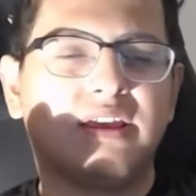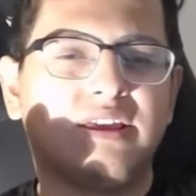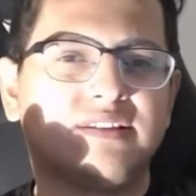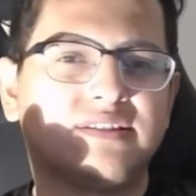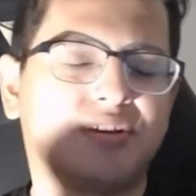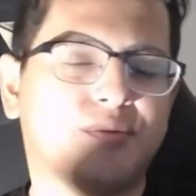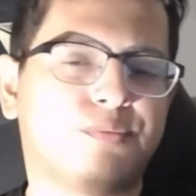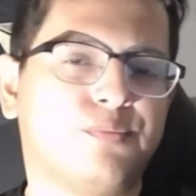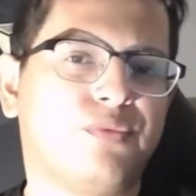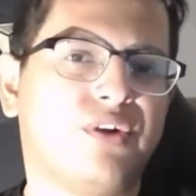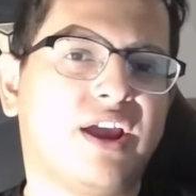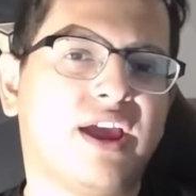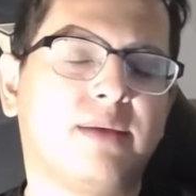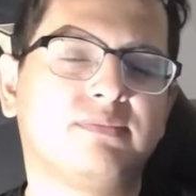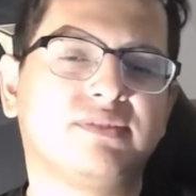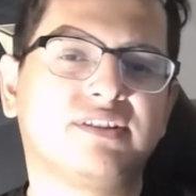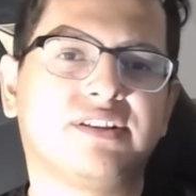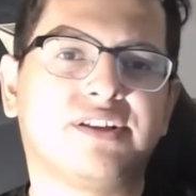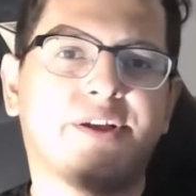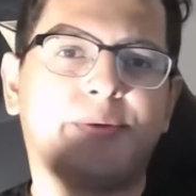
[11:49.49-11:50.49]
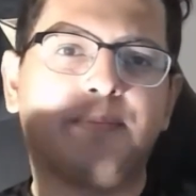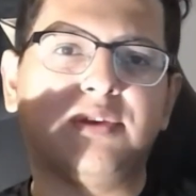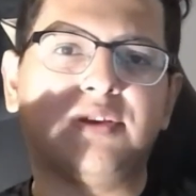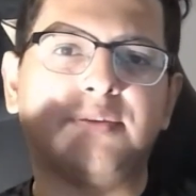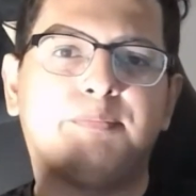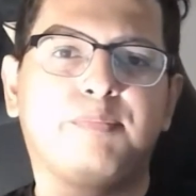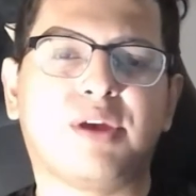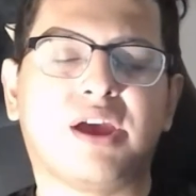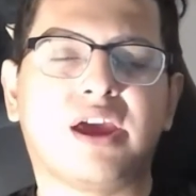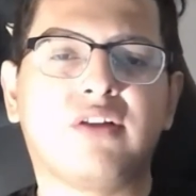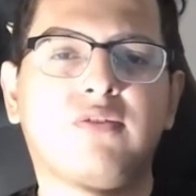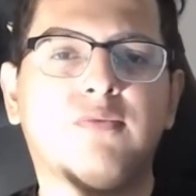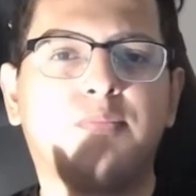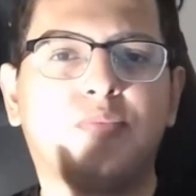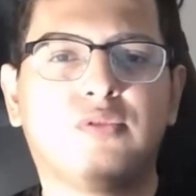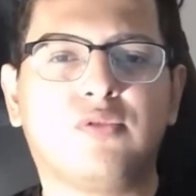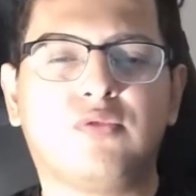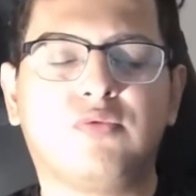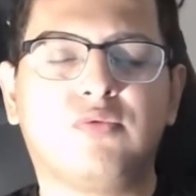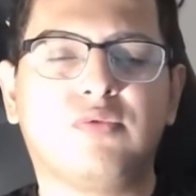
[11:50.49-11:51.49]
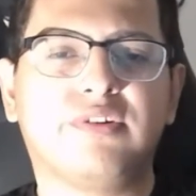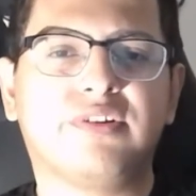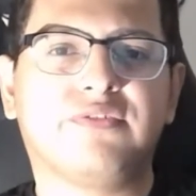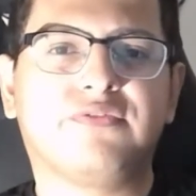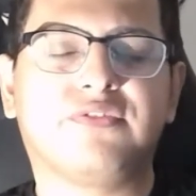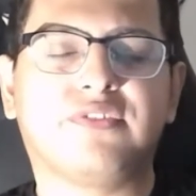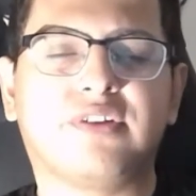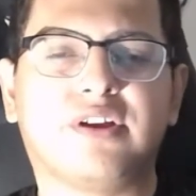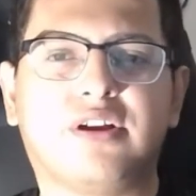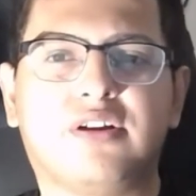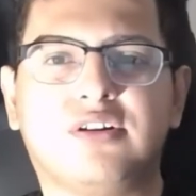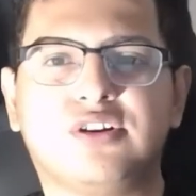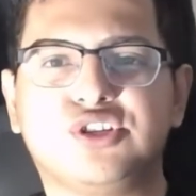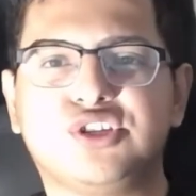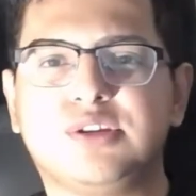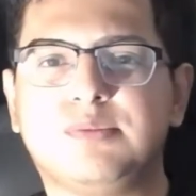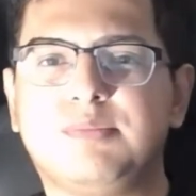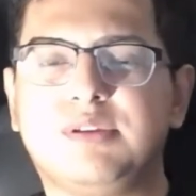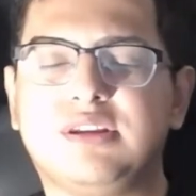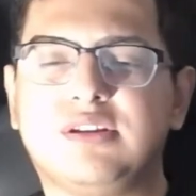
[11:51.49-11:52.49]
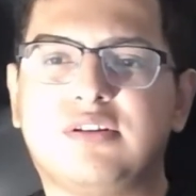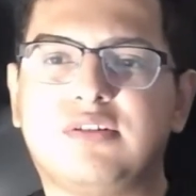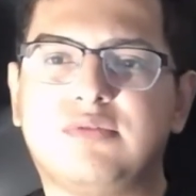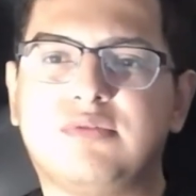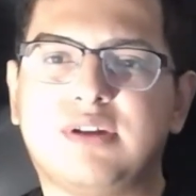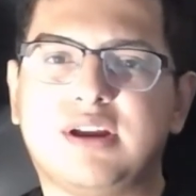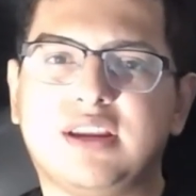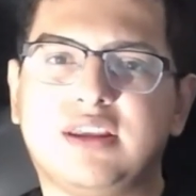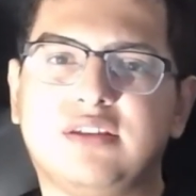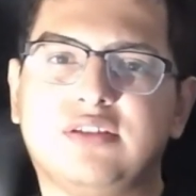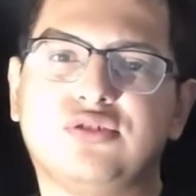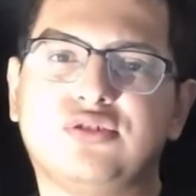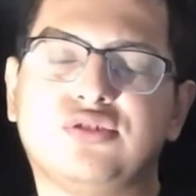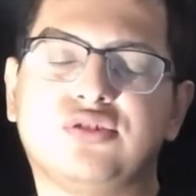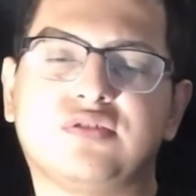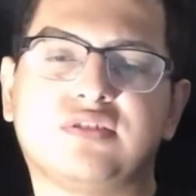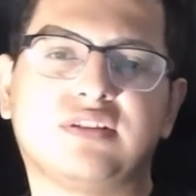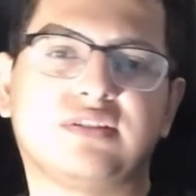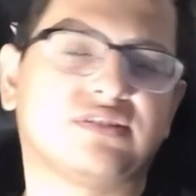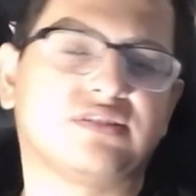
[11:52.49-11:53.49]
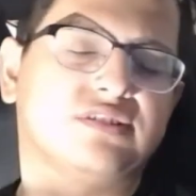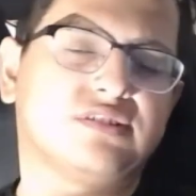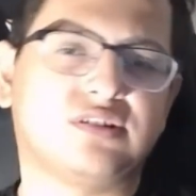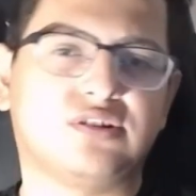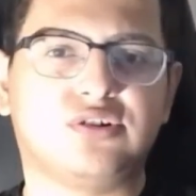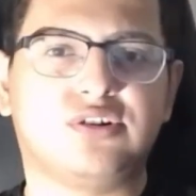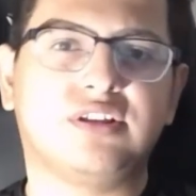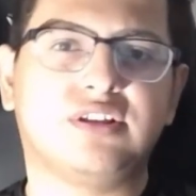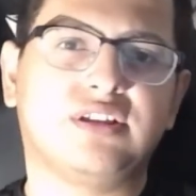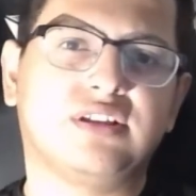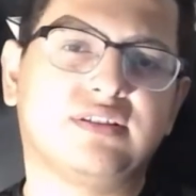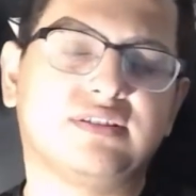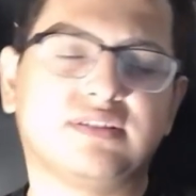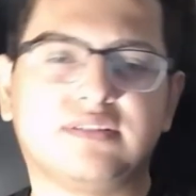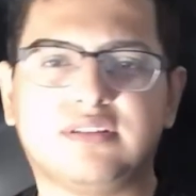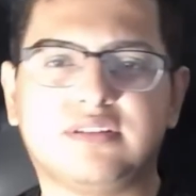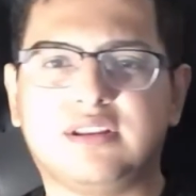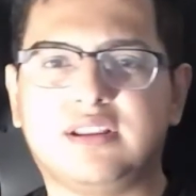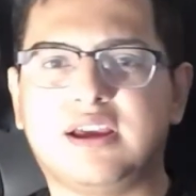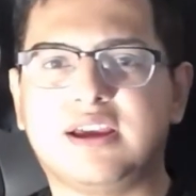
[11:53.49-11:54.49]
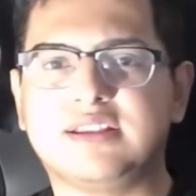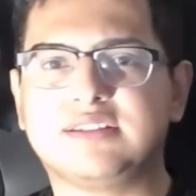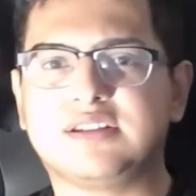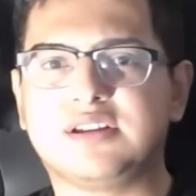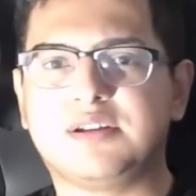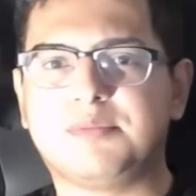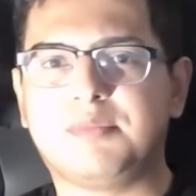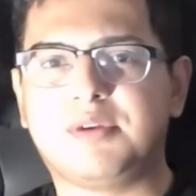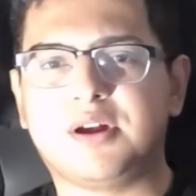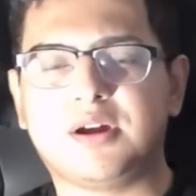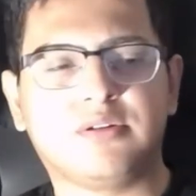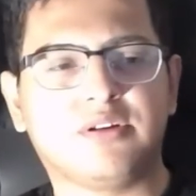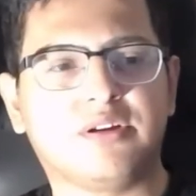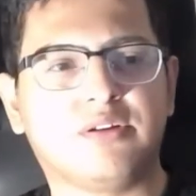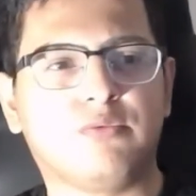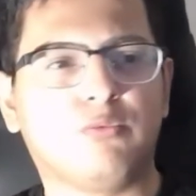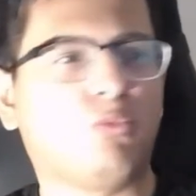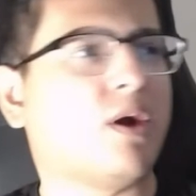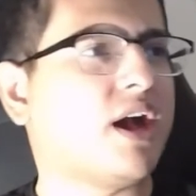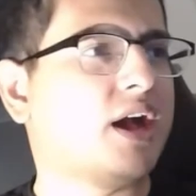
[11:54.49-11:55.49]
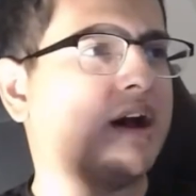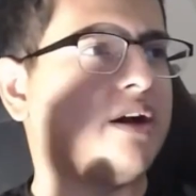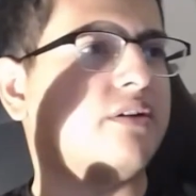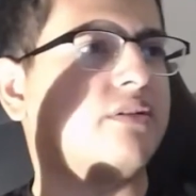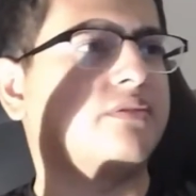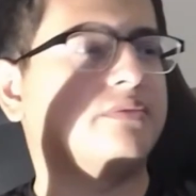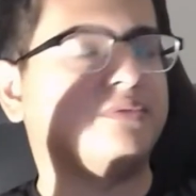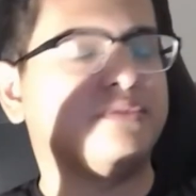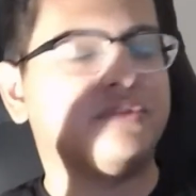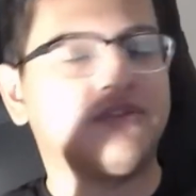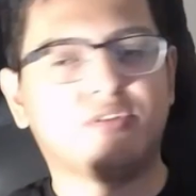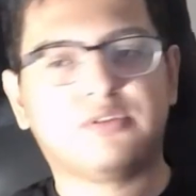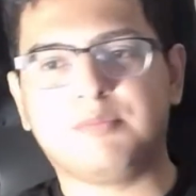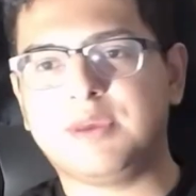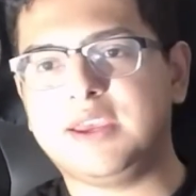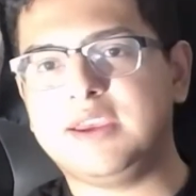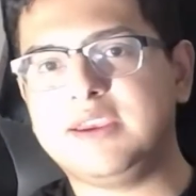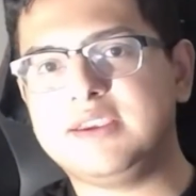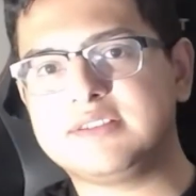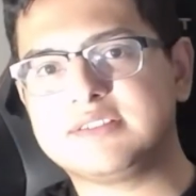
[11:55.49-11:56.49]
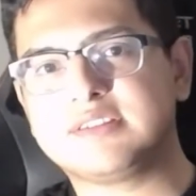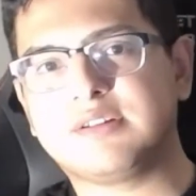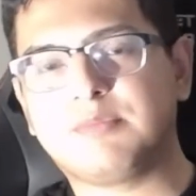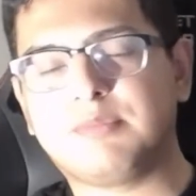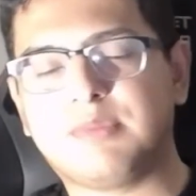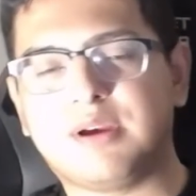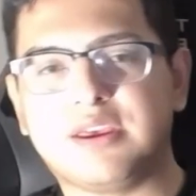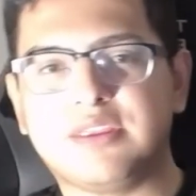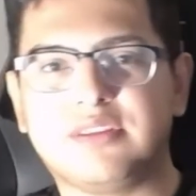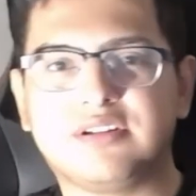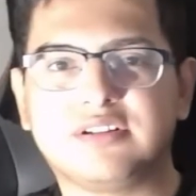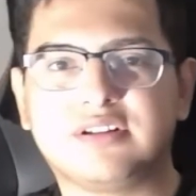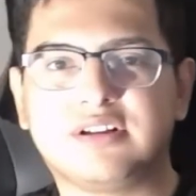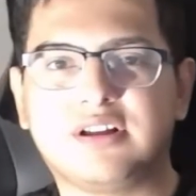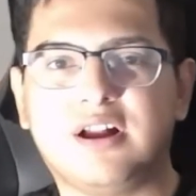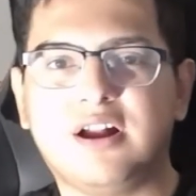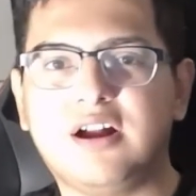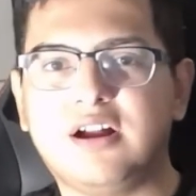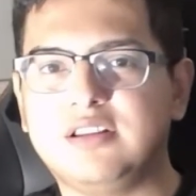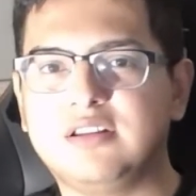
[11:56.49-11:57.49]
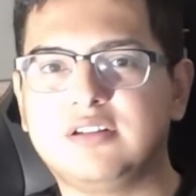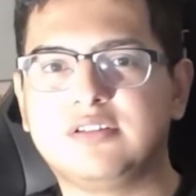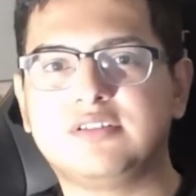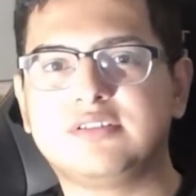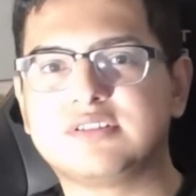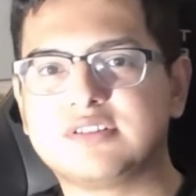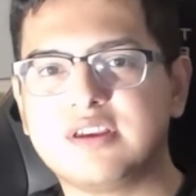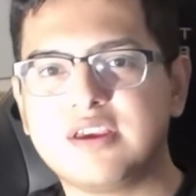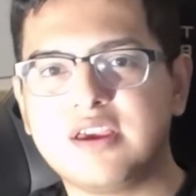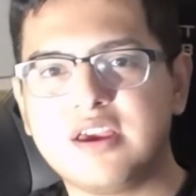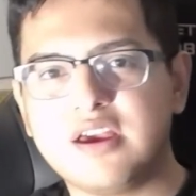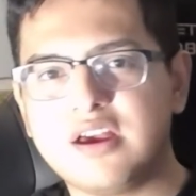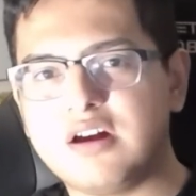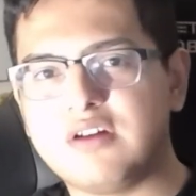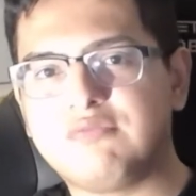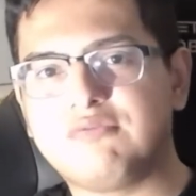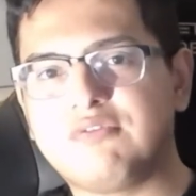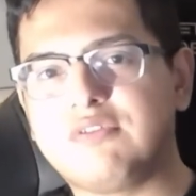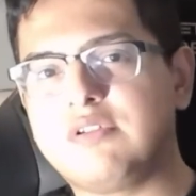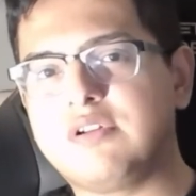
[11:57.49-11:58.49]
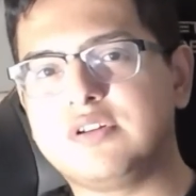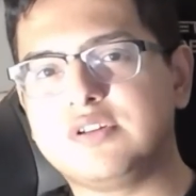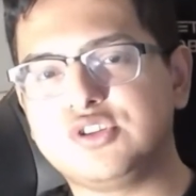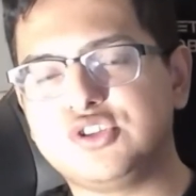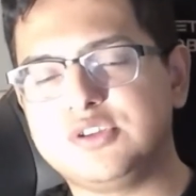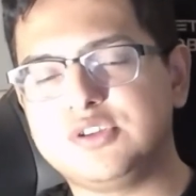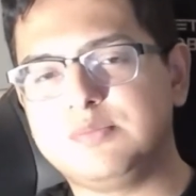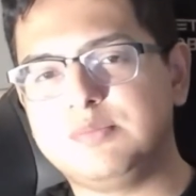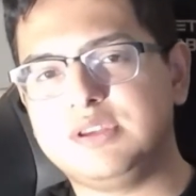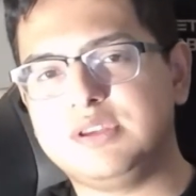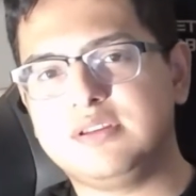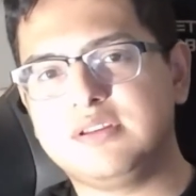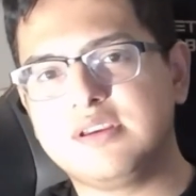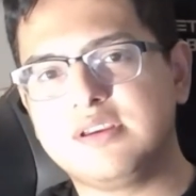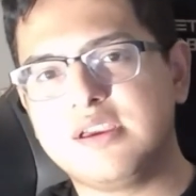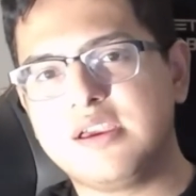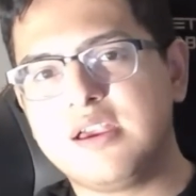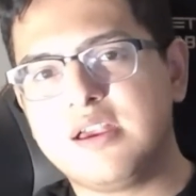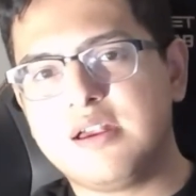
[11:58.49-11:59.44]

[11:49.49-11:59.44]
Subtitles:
Some RAMs come compatible with RGB already. You just insert it, the lights come out, and wow, you're amazed by the colors of RGB.